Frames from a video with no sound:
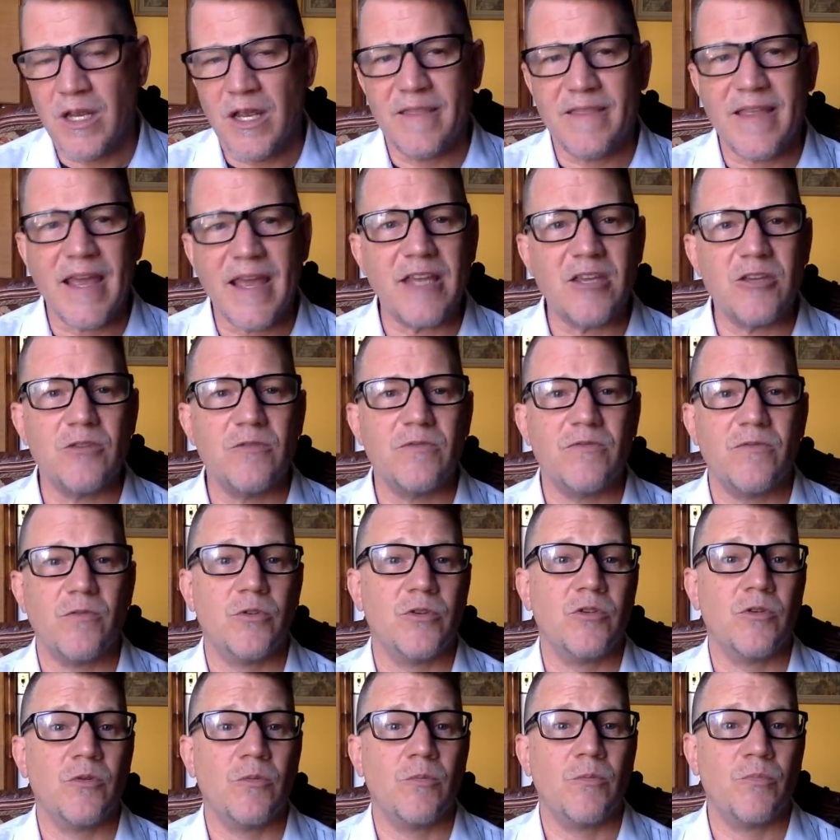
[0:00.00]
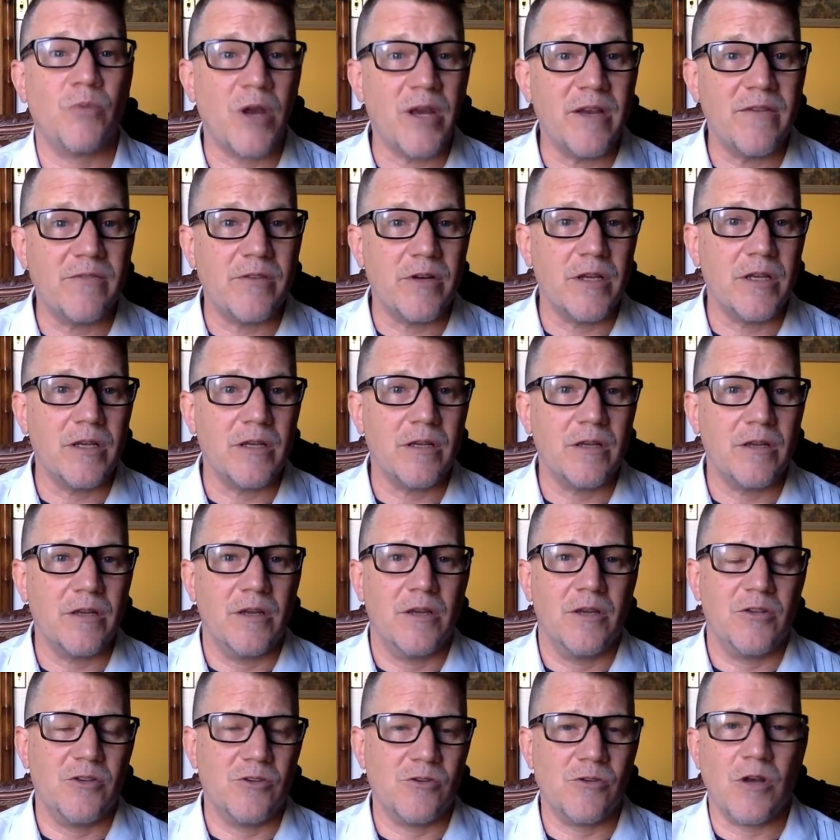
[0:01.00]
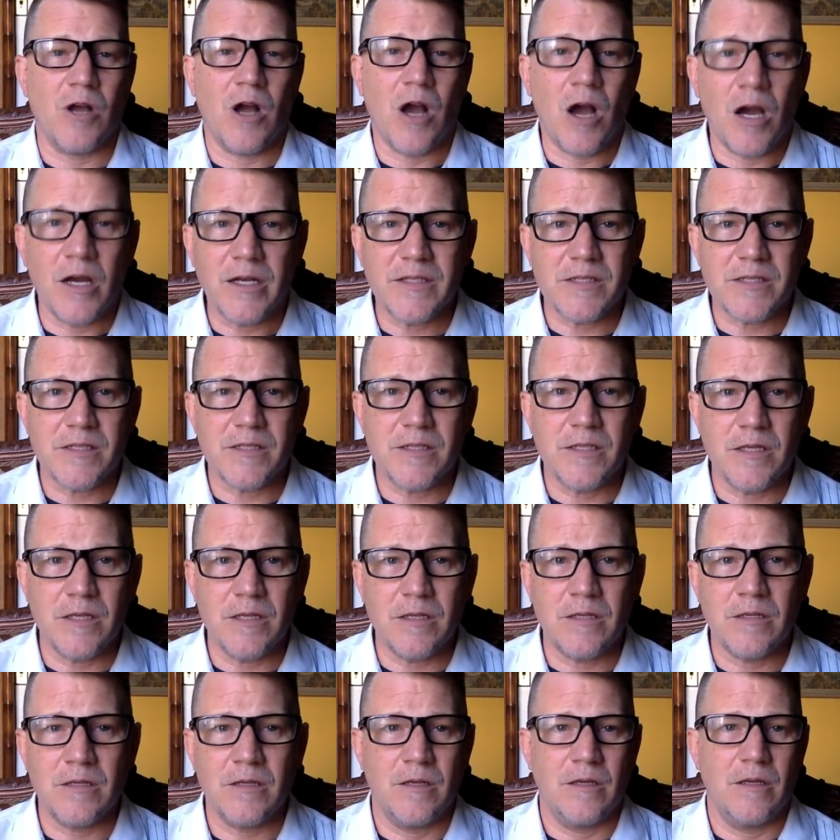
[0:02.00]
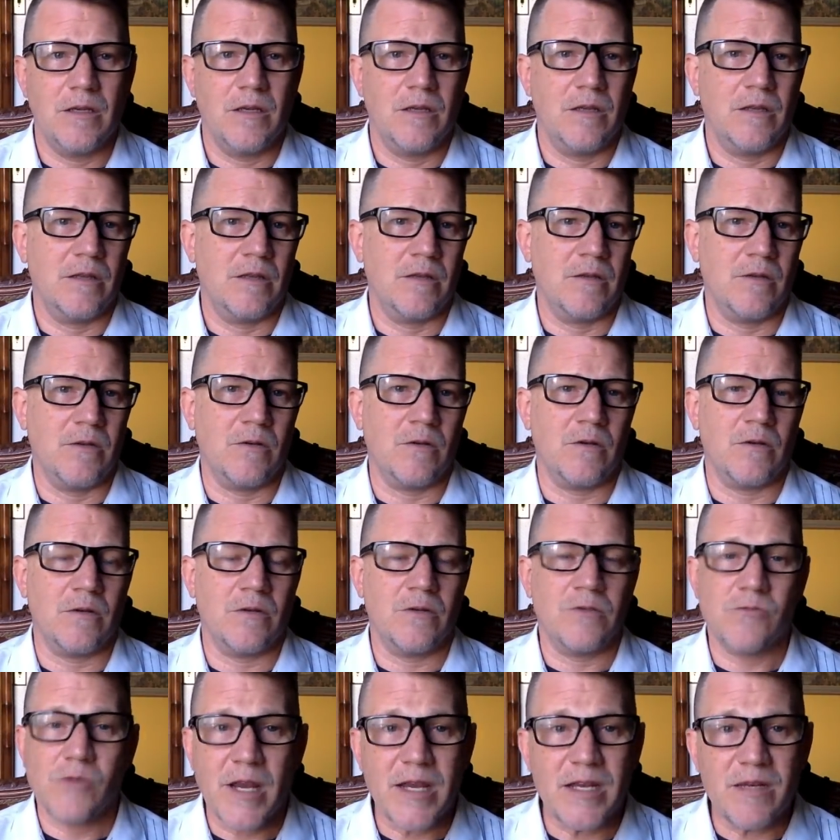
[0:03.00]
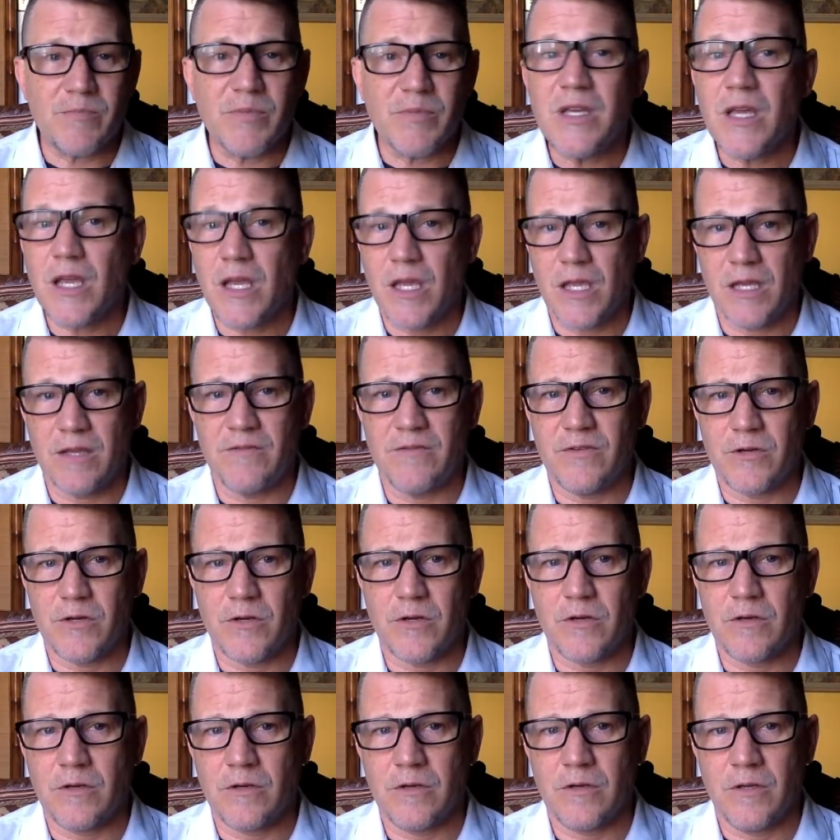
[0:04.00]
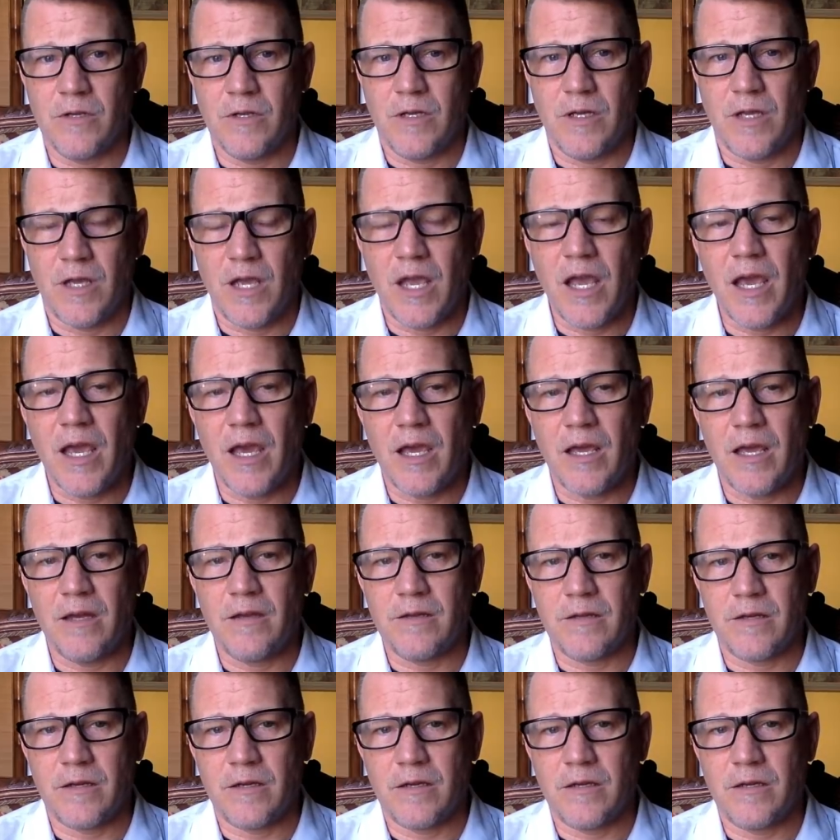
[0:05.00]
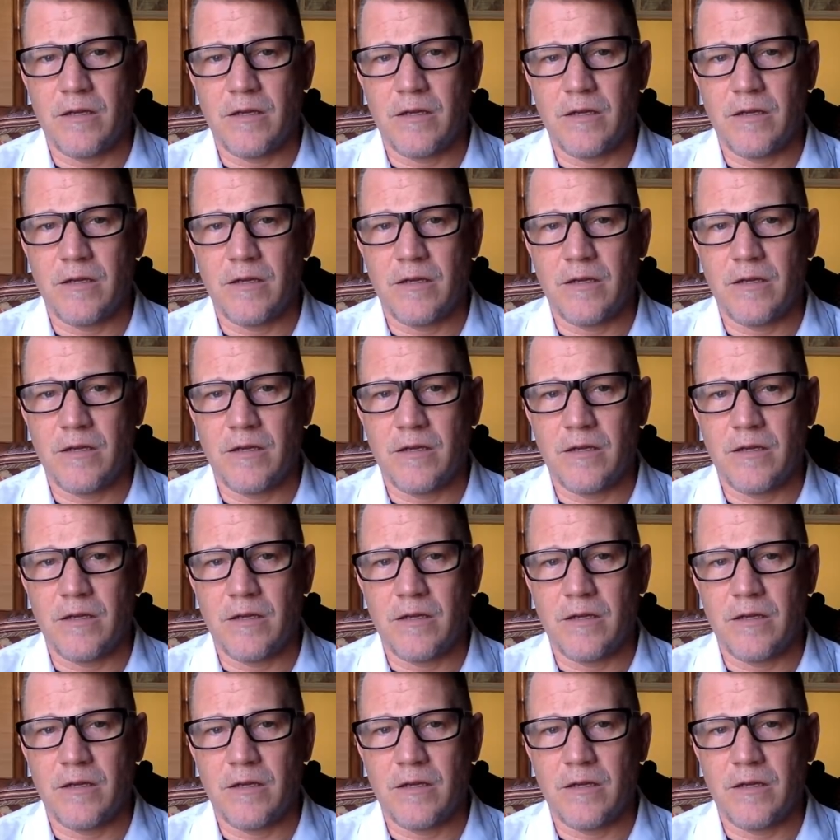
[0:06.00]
Thank you for your bravery, your honesty, great behavior, and,